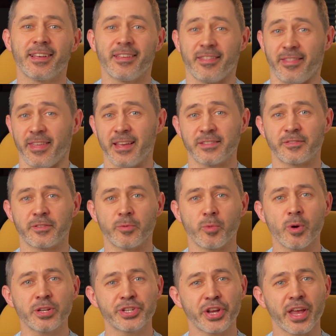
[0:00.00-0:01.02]
Thanks for
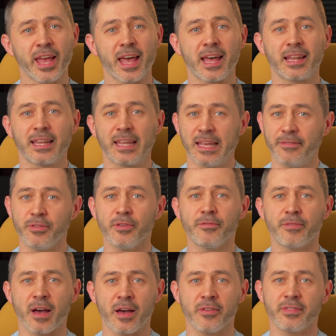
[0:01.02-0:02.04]
watching, and if you
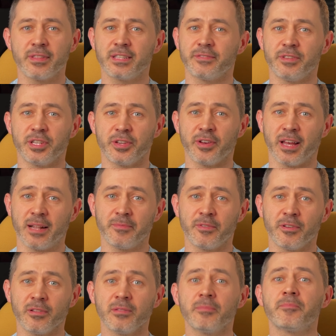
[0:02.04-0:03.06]
found this video
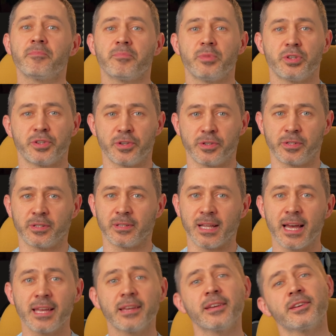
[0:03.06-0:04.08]
helpful, be sure to
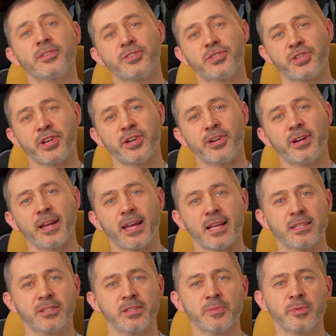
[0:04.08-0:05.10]
like, share, and
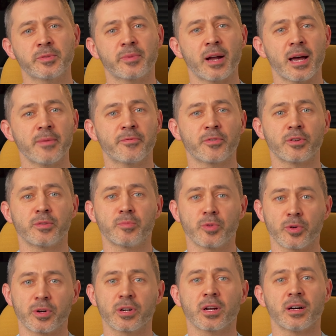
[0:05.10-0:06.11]
subscribe for
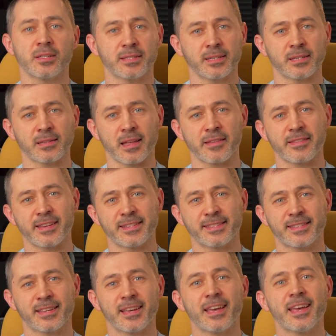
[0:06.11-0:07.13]
more content like
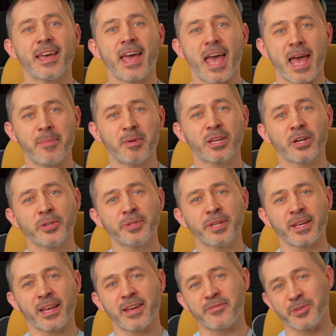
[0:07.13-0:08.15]
this. Happy
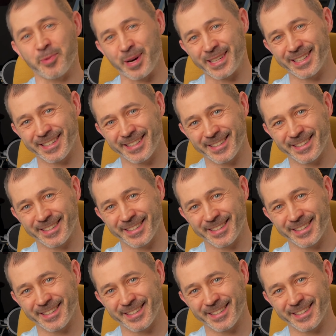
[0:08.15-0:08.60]
coding, everyone!